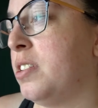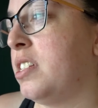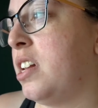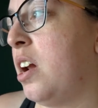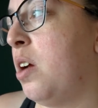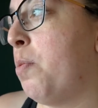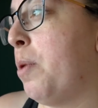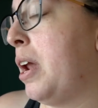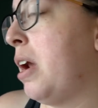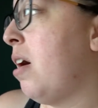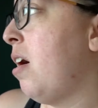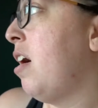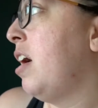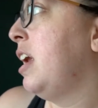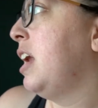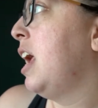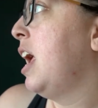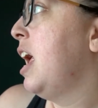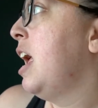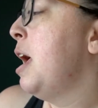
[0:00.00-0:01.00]
that I went
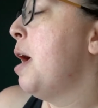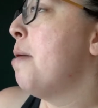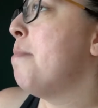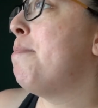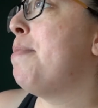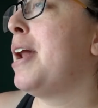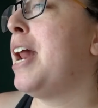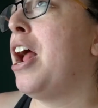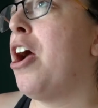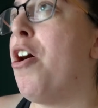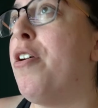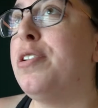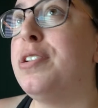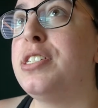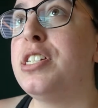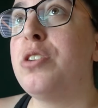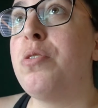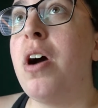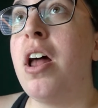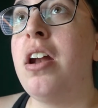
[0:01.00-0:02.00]
on, but I
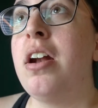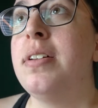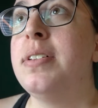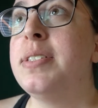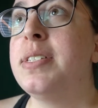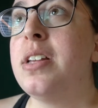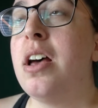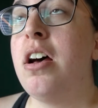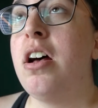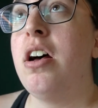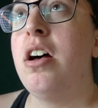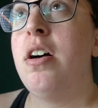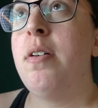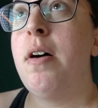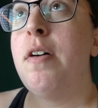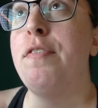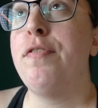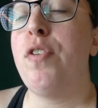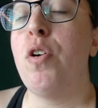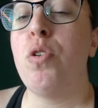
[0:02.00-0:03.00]
also got on
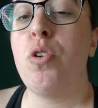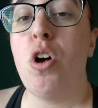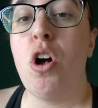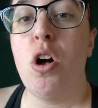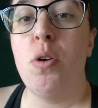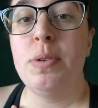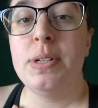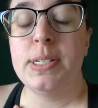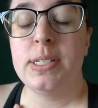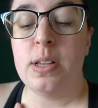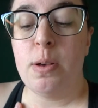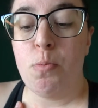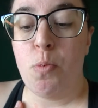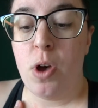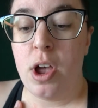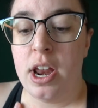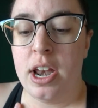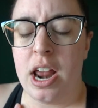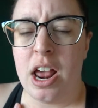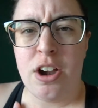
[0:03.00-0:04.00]
a phone call with
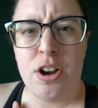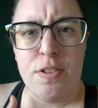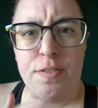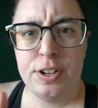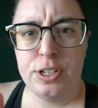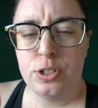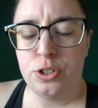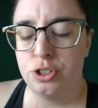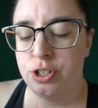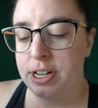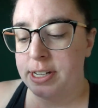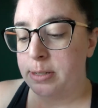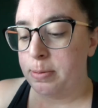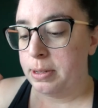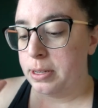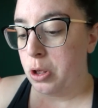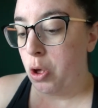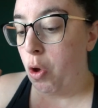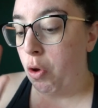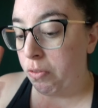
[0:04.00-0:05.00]
someone. I don't know if I told you guys
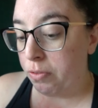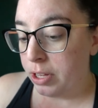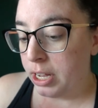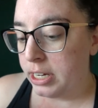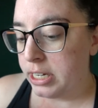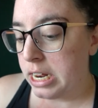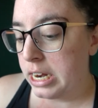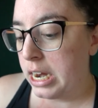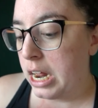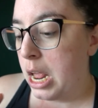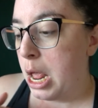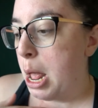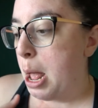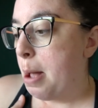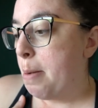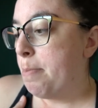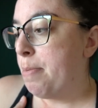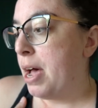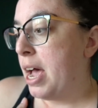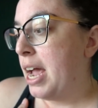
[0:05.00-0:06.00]
about that. Hopefully I did.
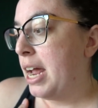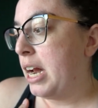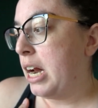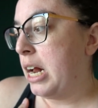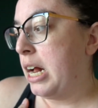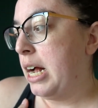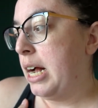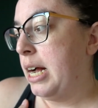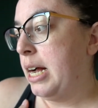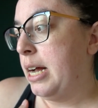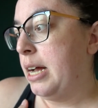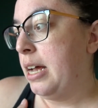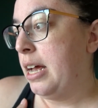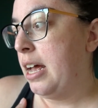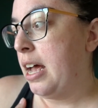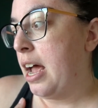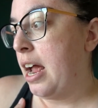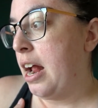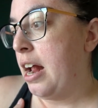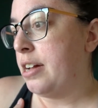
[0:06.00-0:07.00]
But
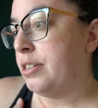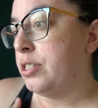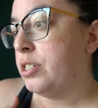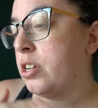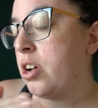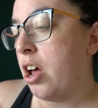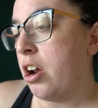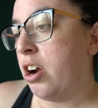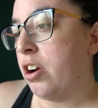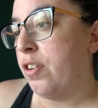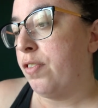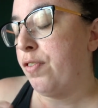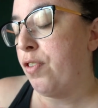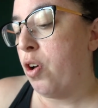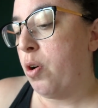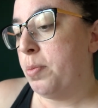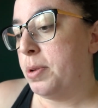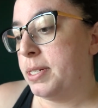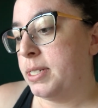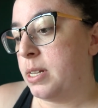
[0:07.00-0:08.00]
I also got on a
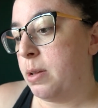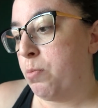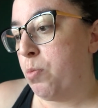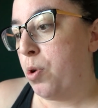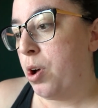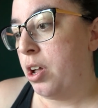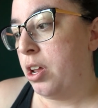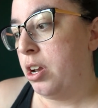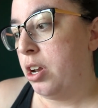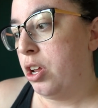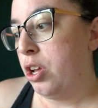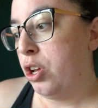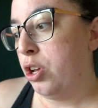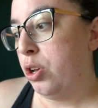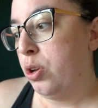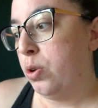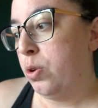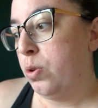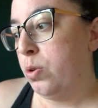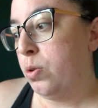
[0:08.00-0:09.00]
phone with someone
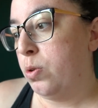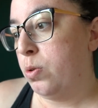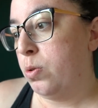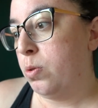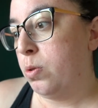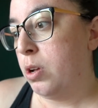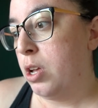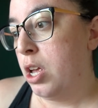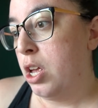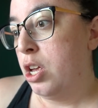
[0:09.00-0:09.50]
who